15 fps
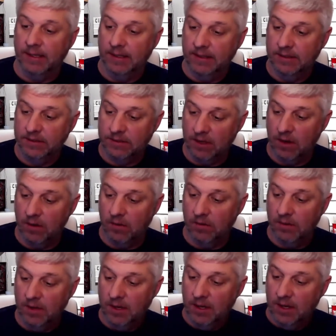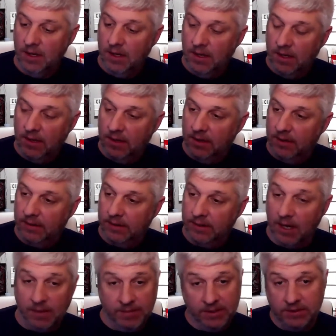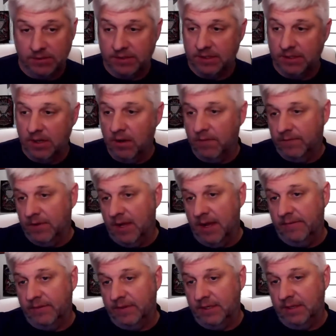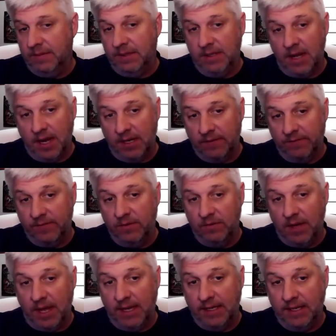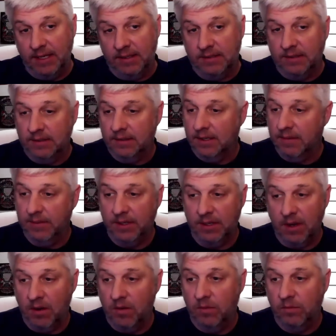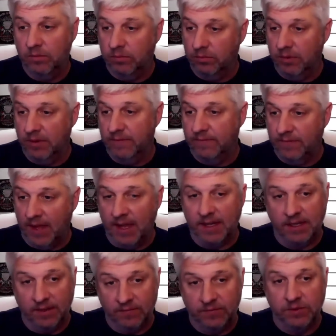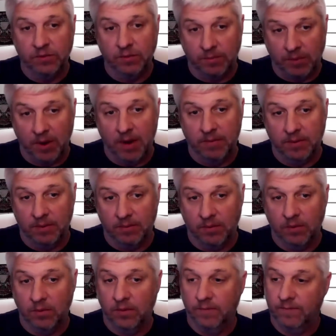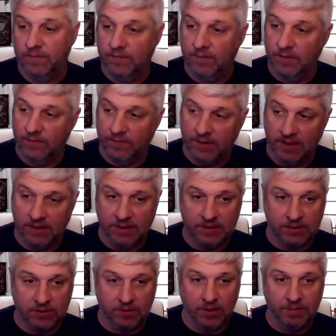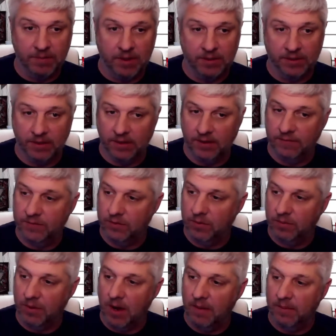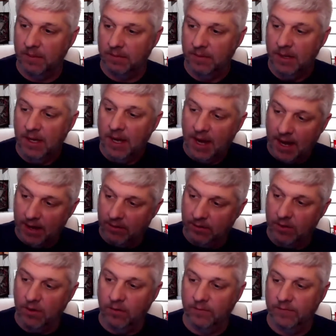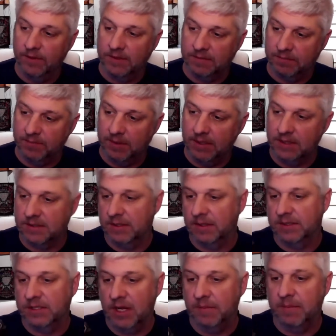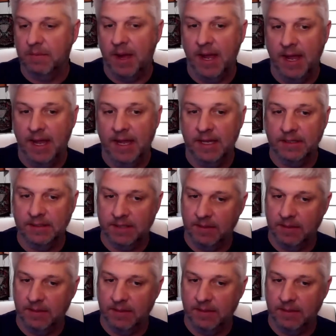So, you know, I'd be interested to know if you have a DB9, if you like it. Let me know if that gives you a problem, or if getting this grip on there gives you a problem. I don't know if it's because of the shape of my hands.